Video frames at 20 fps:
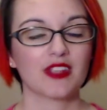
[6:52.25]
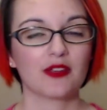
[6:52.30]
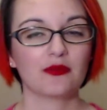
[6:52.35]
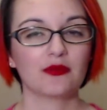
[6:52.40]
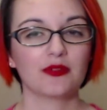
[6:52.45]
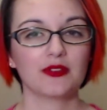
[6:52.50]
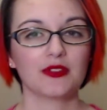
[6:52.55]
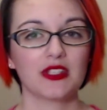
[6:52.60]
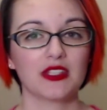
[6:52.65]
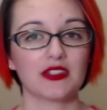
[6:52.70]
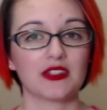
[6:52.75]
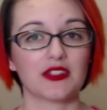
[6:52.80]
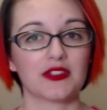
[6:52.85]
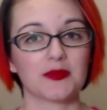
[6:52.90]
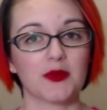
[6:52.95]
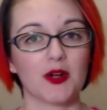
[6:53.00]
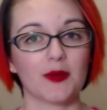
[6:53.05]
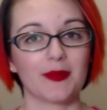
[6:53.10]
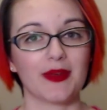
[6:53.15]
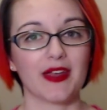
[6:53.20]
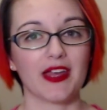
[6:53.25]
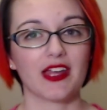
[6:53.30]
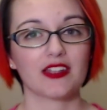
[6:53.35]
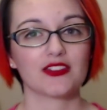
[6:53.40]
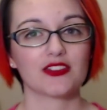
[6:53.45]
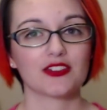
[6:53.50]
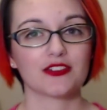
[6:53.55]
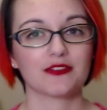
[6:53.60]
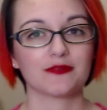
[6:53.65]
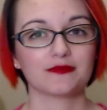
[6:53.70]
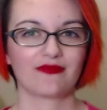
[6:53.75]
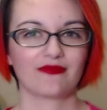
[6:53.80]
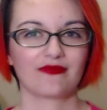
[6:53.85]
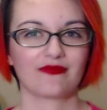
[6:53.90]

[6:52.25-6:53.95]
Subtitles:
It really is a small patch.